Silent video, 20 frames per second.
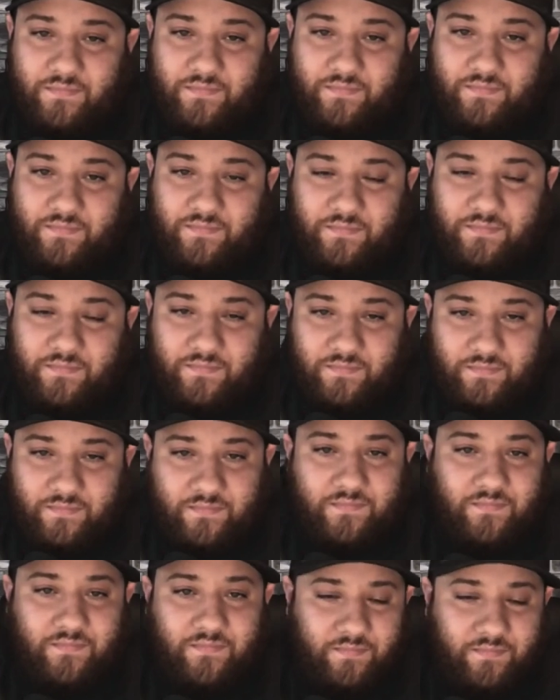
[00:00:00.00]

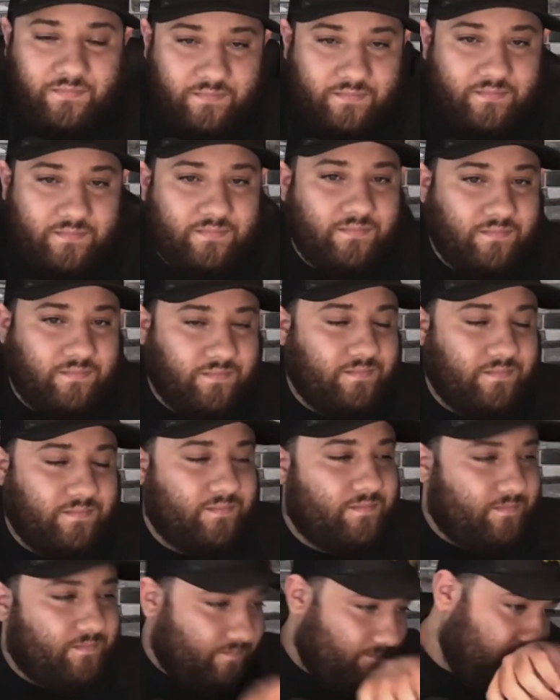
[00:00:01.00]

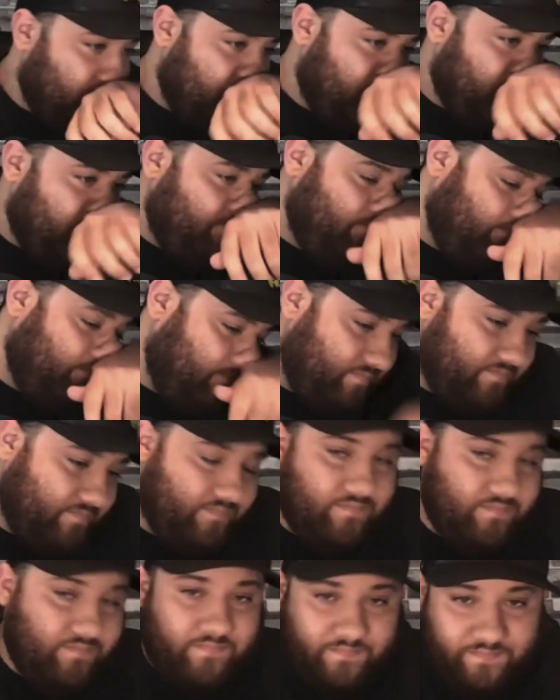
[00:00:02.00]

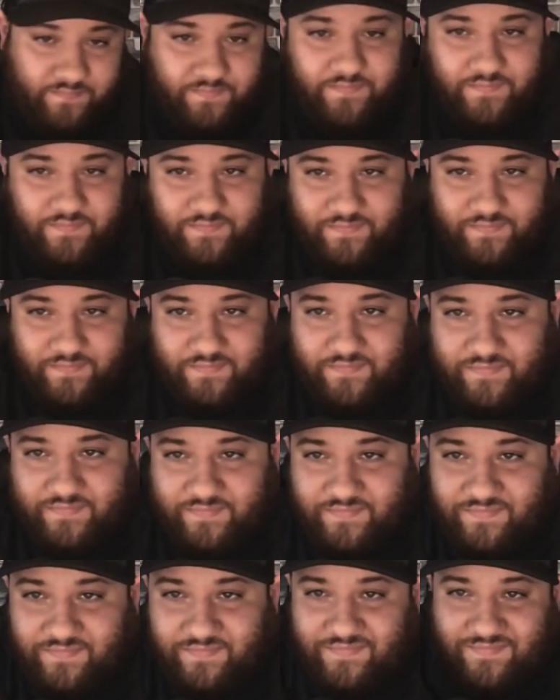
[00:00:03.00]

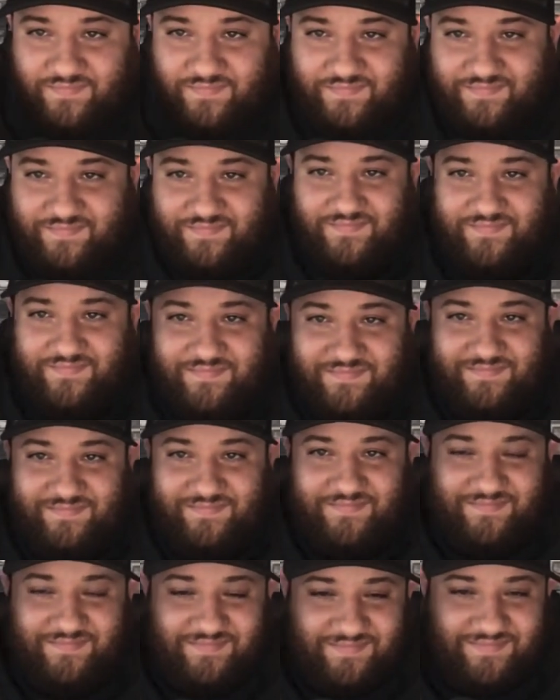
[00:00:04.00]

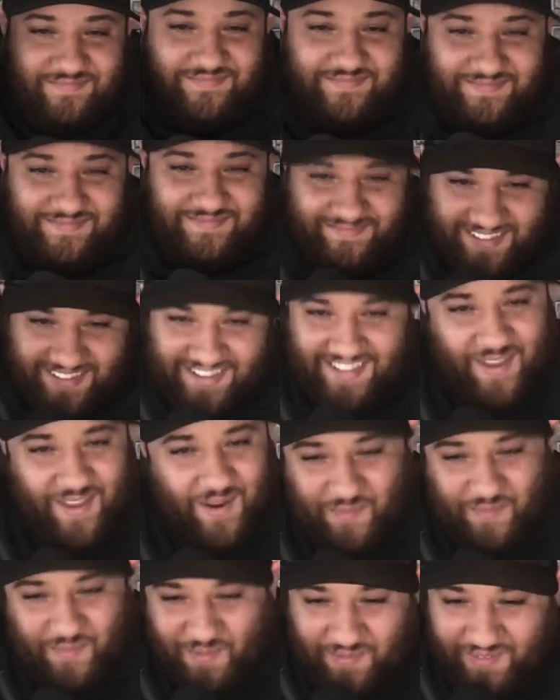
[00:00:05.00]

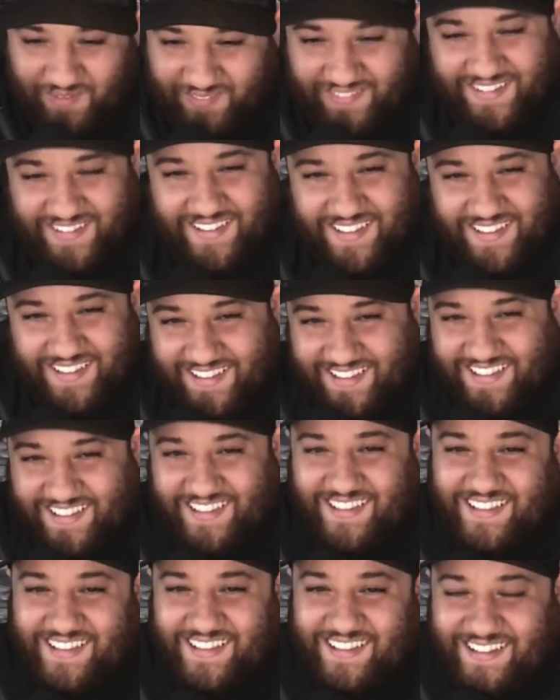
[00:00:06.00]

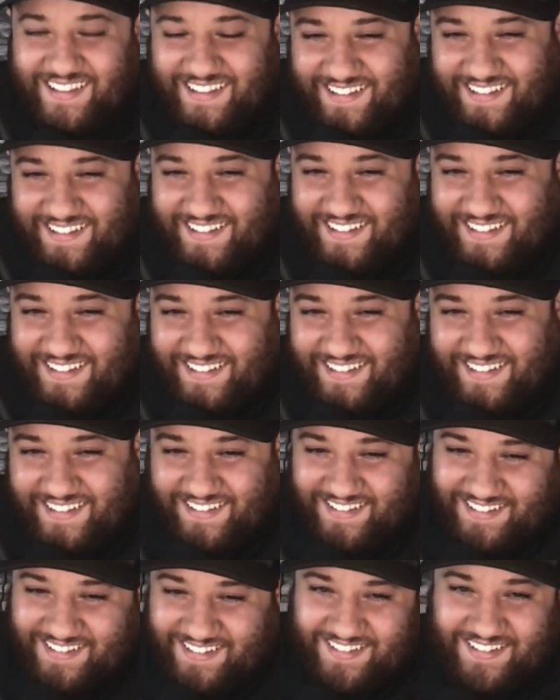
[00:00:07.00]
(not speaking)